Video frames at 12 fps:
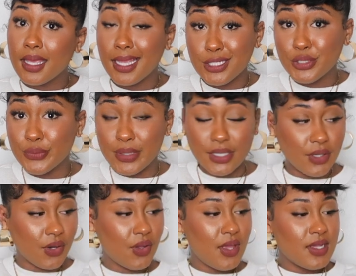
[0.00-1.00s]
get you one
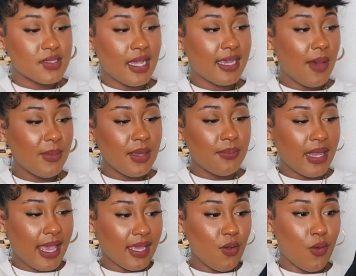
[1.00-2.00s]
girl so i got me
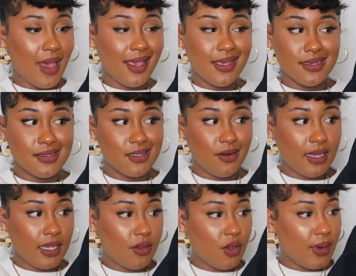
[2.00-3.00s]
black and white because you know
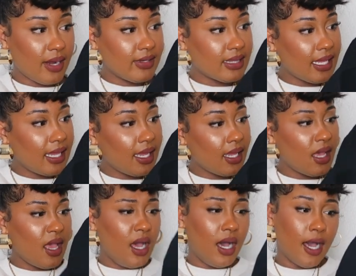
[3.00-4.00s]
that could go with everything
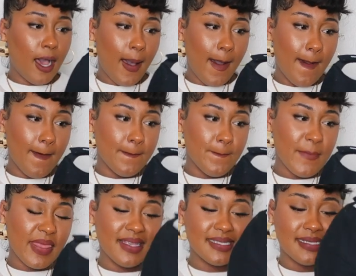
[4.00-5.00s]

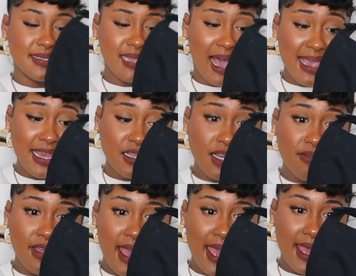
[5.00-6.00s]
um the style of
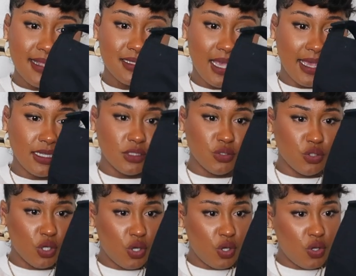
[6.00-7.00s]
the hat i
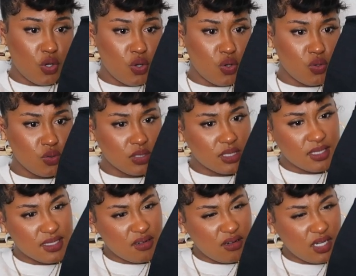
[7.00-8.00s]
don't is
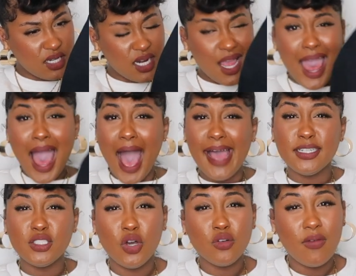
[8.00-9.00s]
it on here i
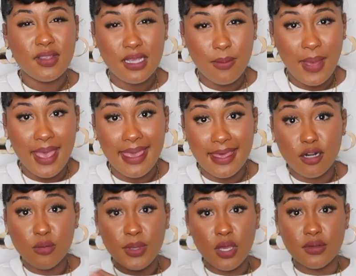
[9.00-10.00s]
don't know off the top of my head
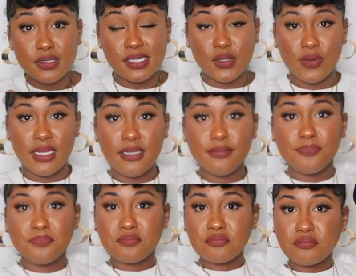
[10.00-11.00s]
it'll be on the
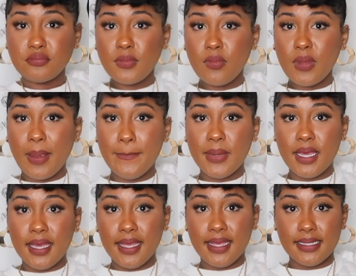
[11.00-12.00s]
screen
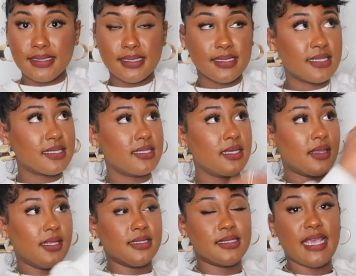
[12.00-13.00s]
but it's
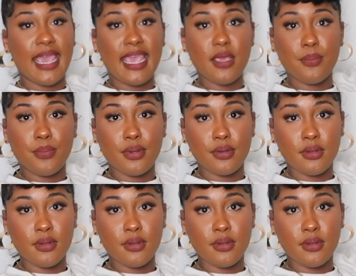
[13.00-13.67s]
the tape